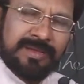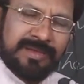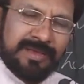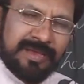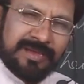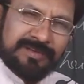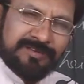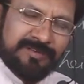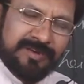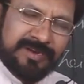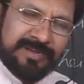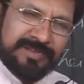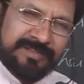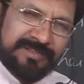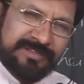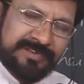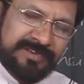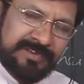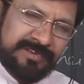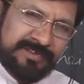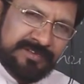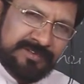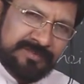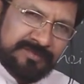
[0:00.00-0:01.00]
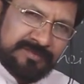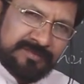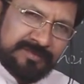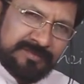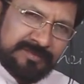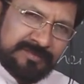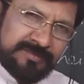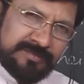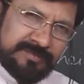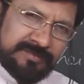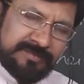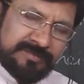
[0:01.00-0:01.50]
Actually, these
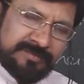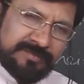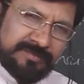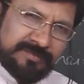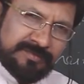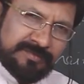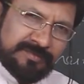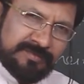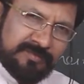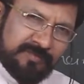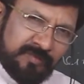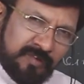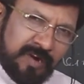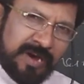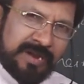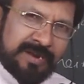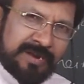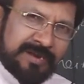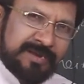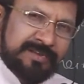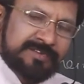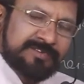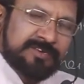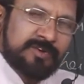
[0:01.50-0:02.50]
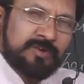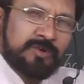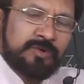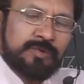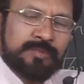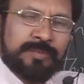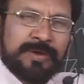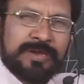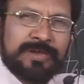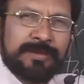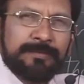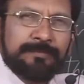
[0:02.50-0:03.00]
were reserved
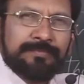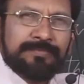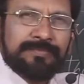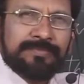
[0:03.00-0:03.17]
by